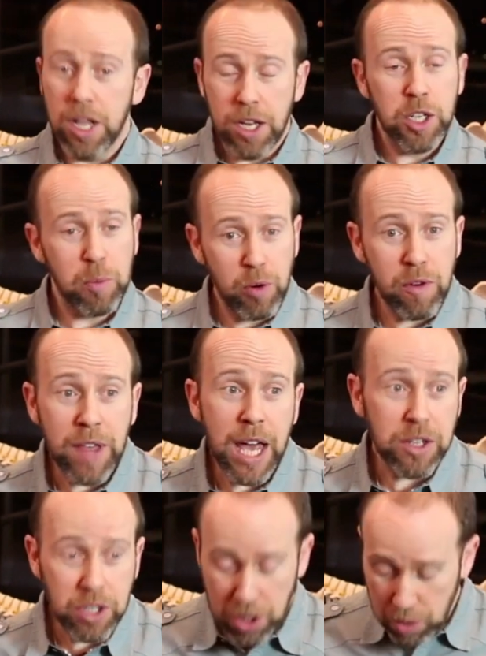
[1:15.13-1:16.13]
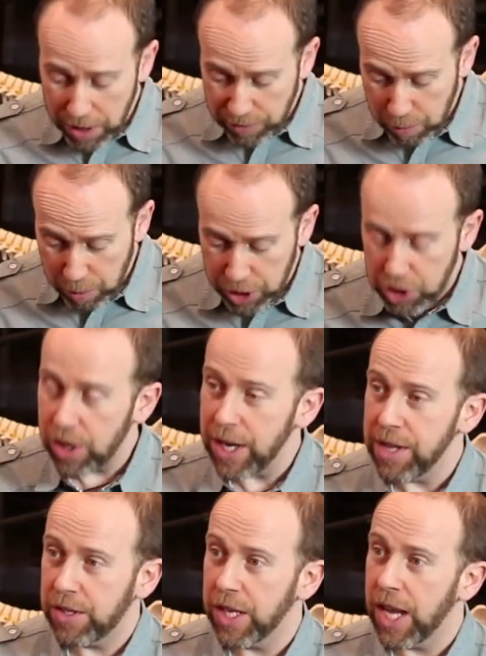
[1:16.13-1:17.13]
To prove that to you, if you put your
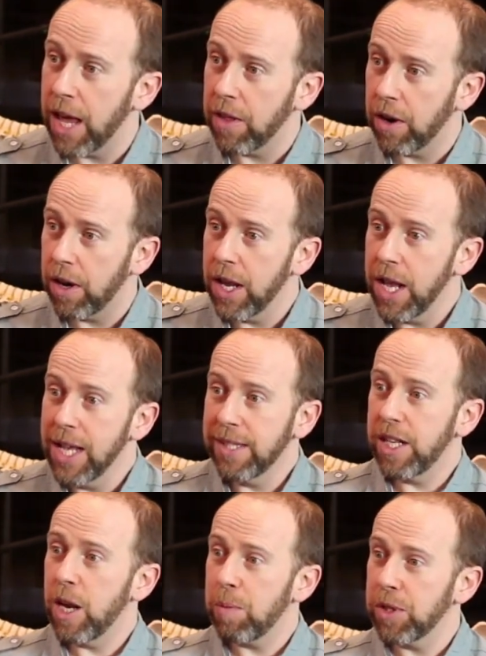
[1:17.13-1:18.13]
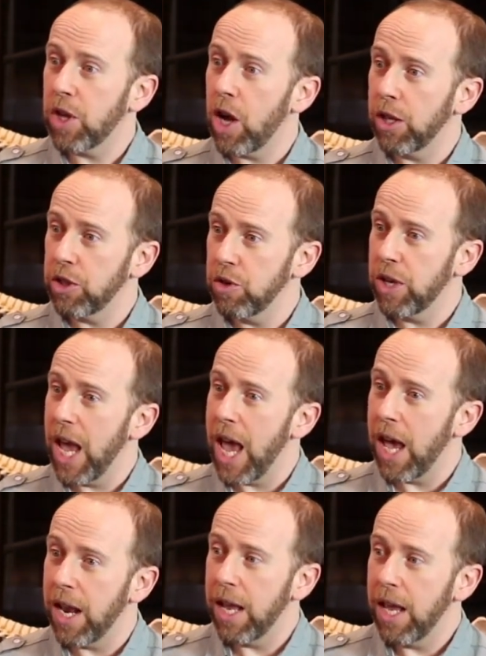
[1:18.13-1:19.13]
knees together, sit up as tall as you
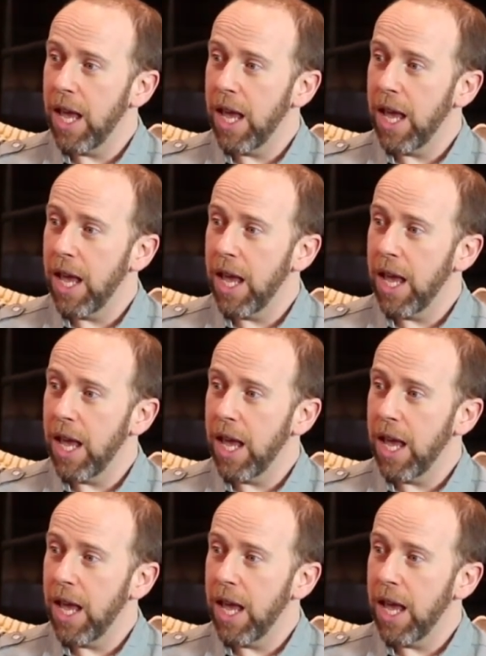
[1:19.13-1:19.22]
can,